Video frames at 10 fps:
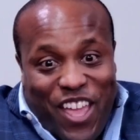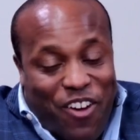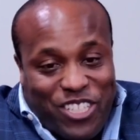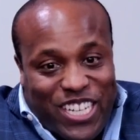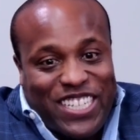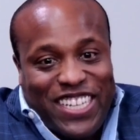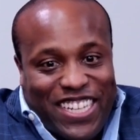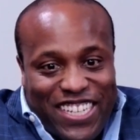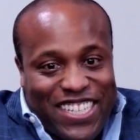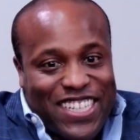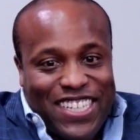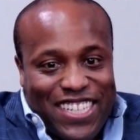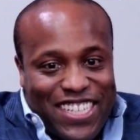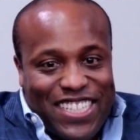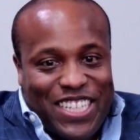I wish I did. You should
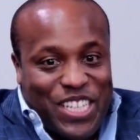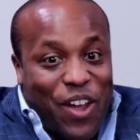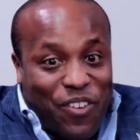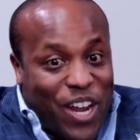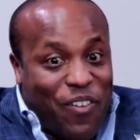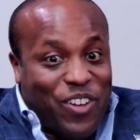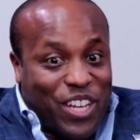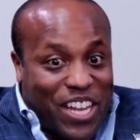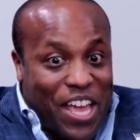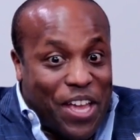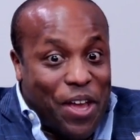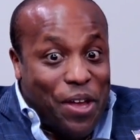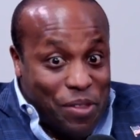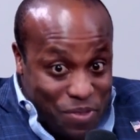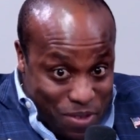have stopped. Now, now we look like
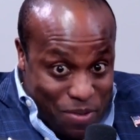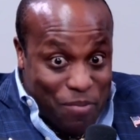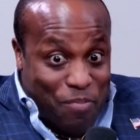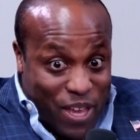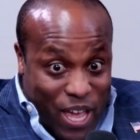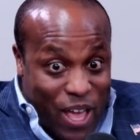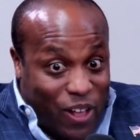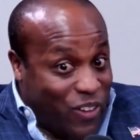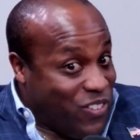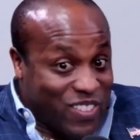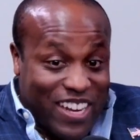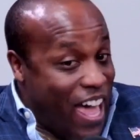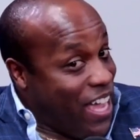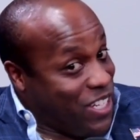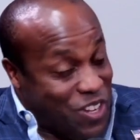big L's.
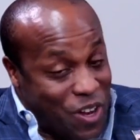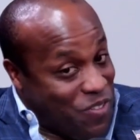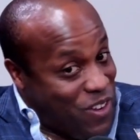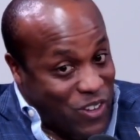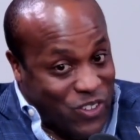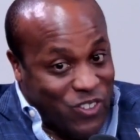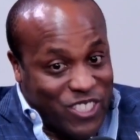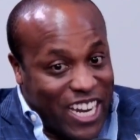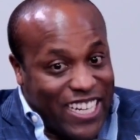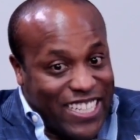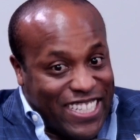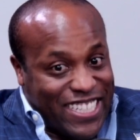Now I ain't talking about Cool J.